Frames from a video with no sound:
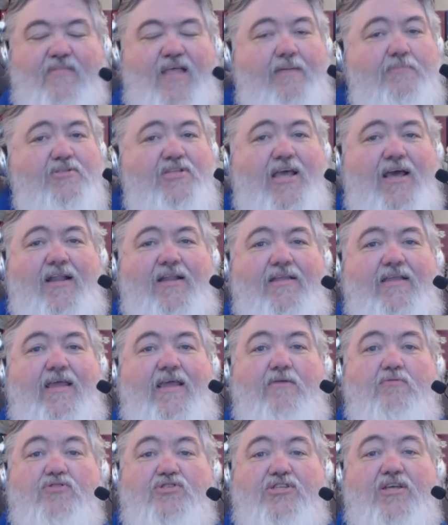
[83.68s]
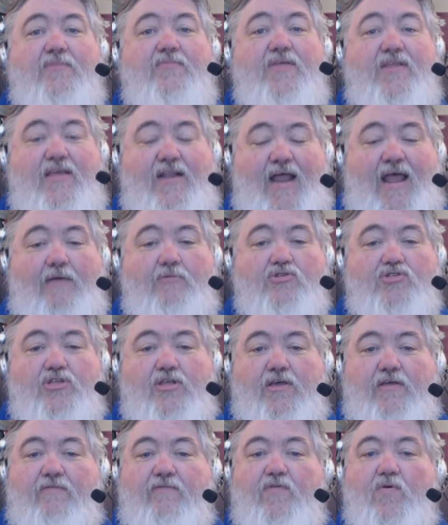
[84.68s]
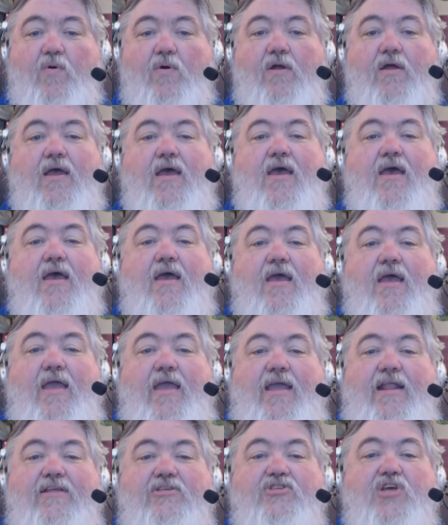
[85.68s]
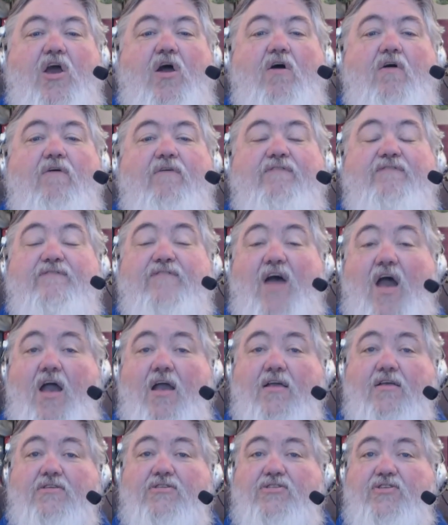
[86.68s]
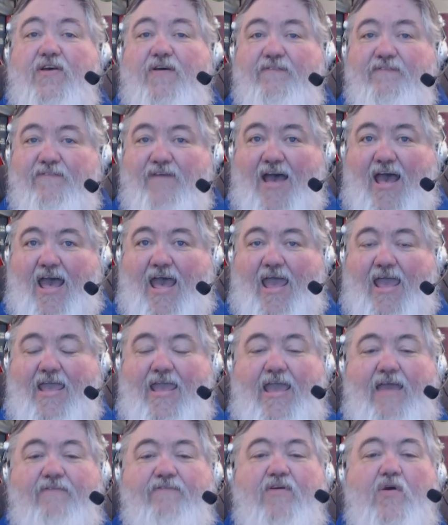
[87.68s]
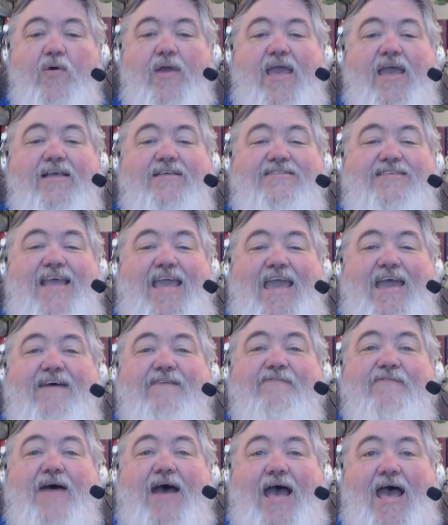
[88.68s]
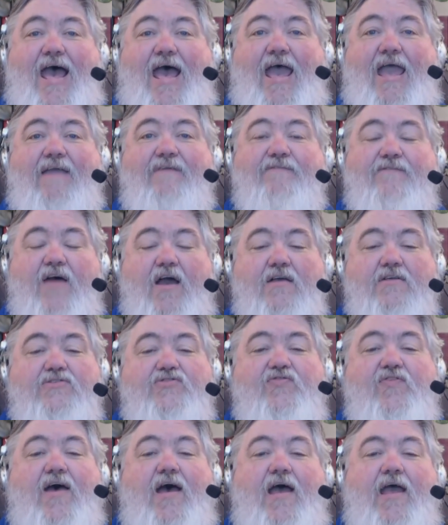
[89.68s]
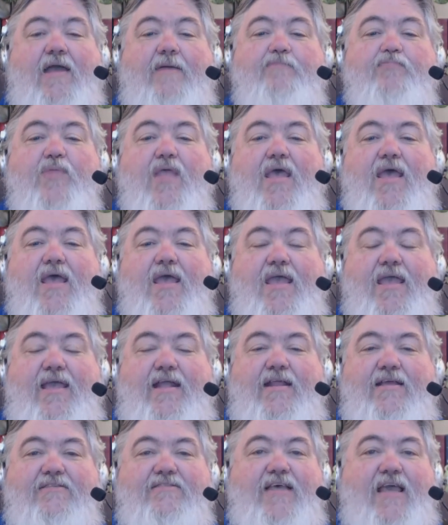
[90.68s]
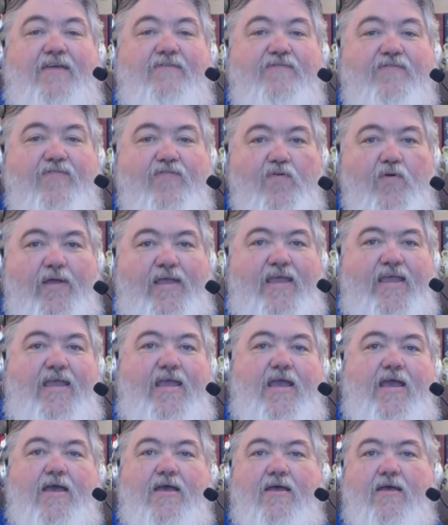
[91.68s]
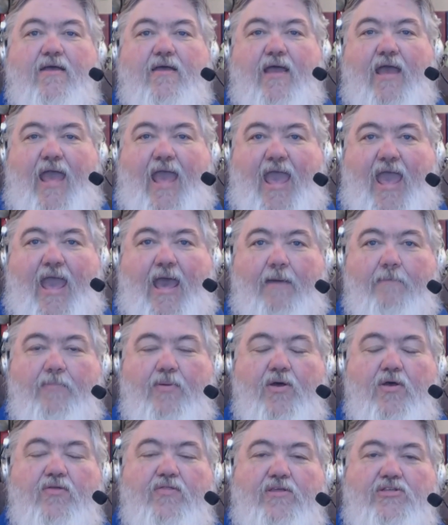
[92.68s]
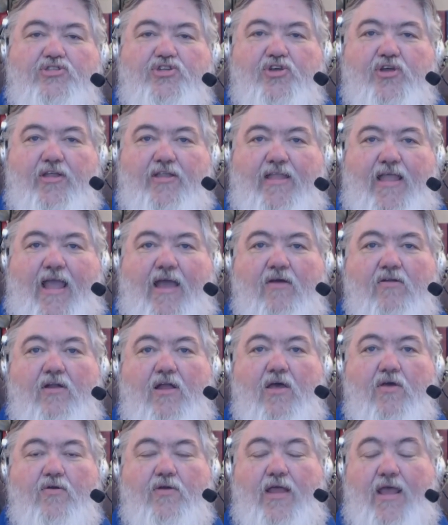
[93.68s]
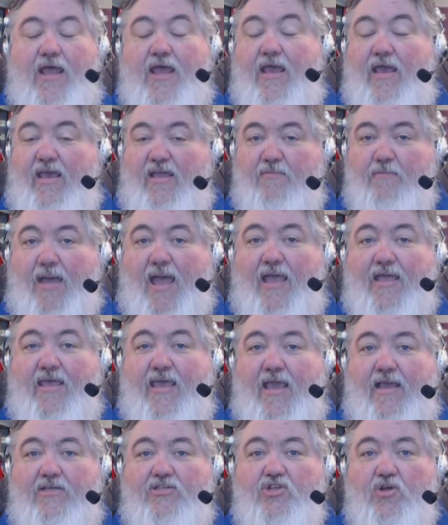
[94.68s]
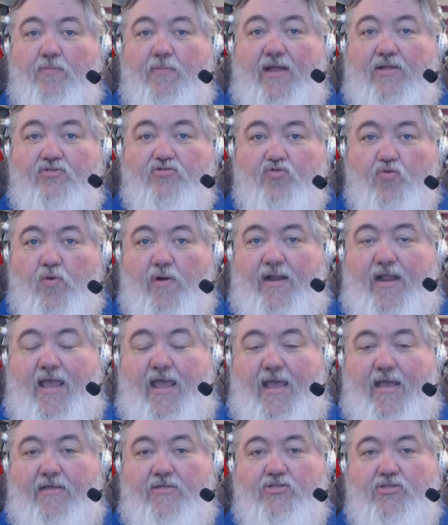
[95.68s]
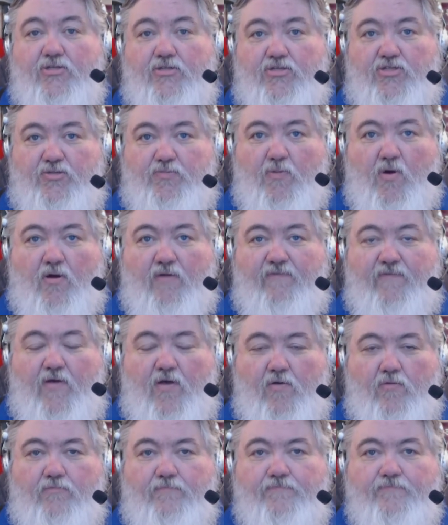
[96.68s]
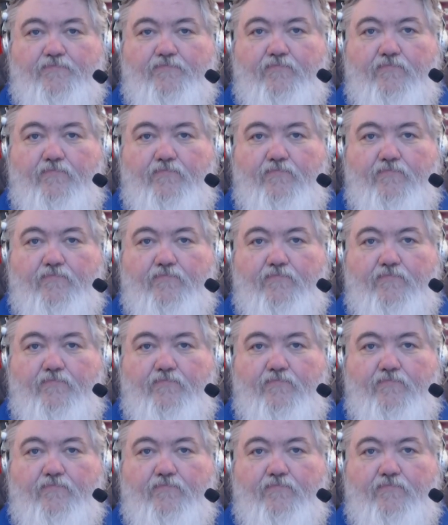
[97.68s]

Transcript: I'm telling you, it was something that I was looking for. It is called FoxFi, F O X F I, FoxFi. It is a free app that you can download, in my case, on my Droid X smartphone,